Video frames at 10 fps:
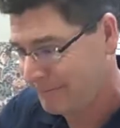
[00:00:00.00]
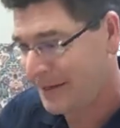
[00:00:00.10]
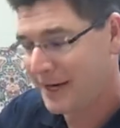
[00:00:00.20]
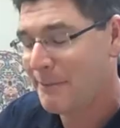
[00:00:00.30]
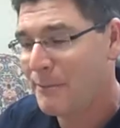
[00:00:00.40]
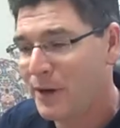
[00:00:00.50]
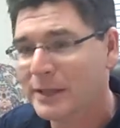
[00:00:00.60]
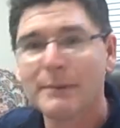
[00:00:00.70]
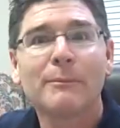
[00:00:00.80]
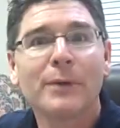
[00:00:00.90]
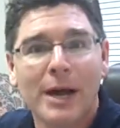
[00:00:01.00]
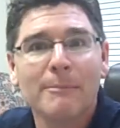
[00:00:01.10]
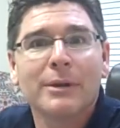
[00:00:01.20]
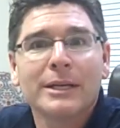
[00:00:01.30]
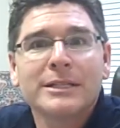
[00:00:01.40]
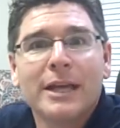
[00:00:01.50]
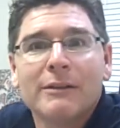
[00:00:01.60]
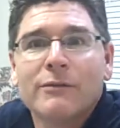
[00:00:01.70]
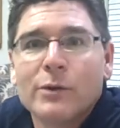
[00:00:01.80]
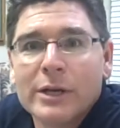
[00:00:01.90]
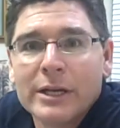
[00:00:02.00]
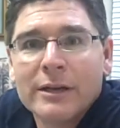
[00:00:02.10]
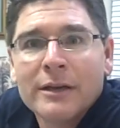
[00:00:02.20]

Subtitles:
and I bought the complex debt free.